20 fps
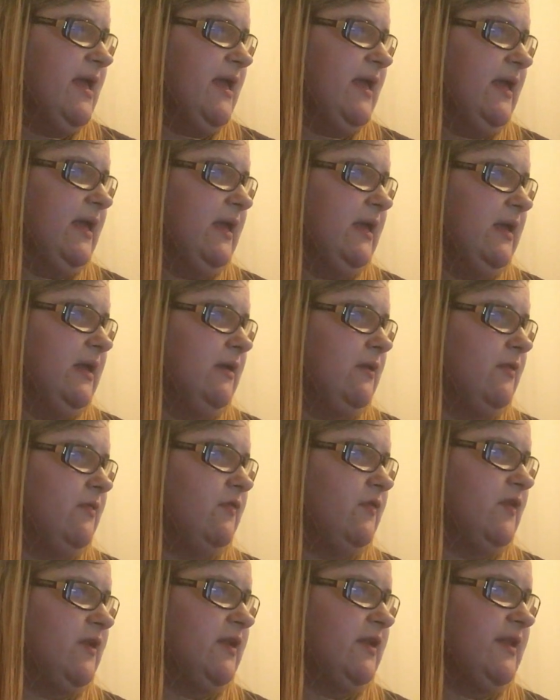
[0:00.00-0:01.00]

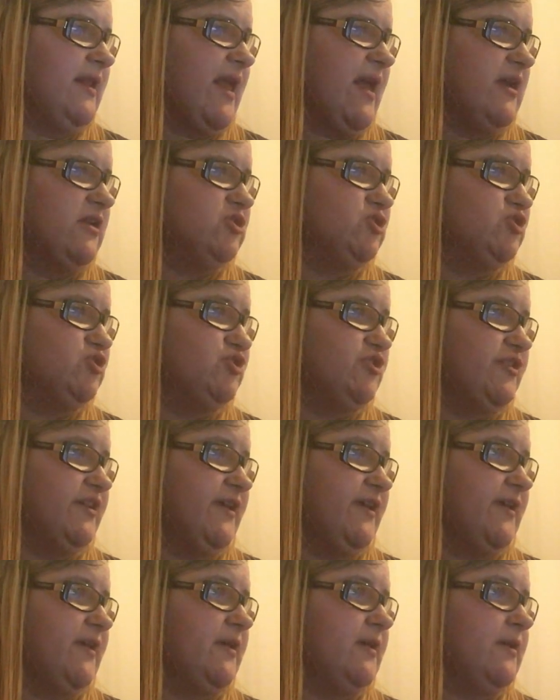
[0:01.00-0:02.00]
in the next
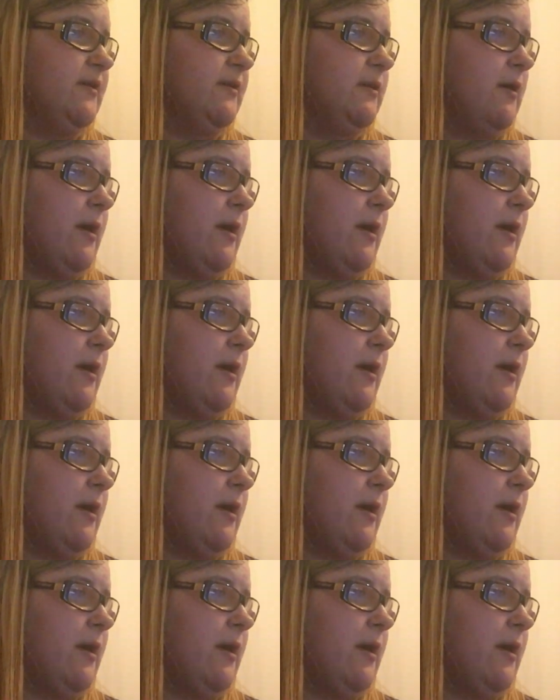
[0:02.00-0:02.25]
year.